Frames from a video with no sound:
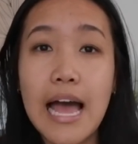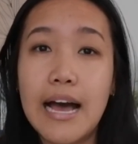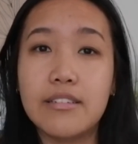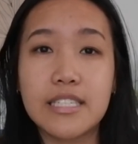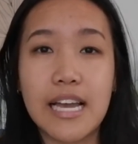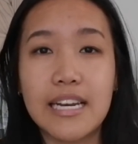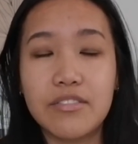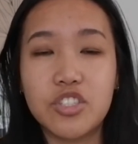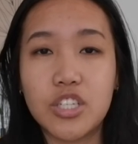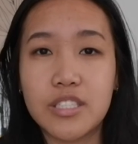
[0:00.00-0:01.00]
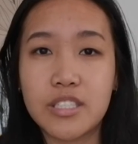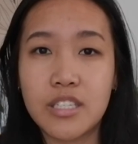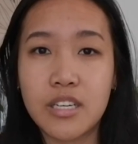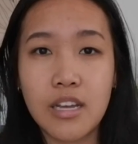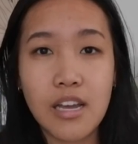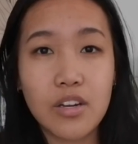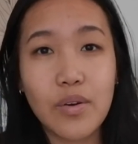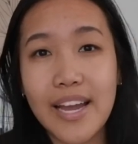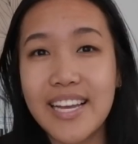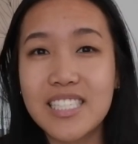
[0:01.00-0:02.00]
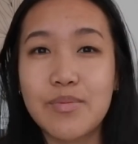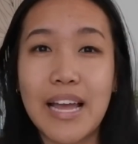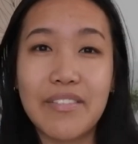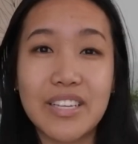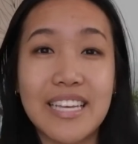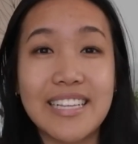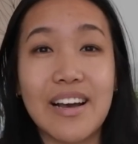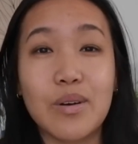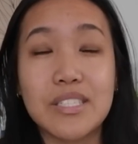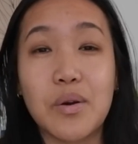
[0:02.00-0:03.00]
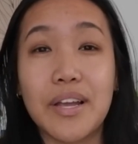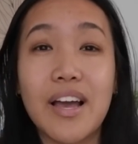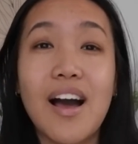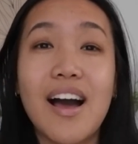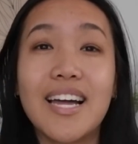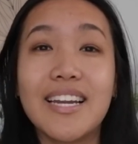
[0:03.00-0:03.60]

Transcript: I was kind of just crazed by everything that was going on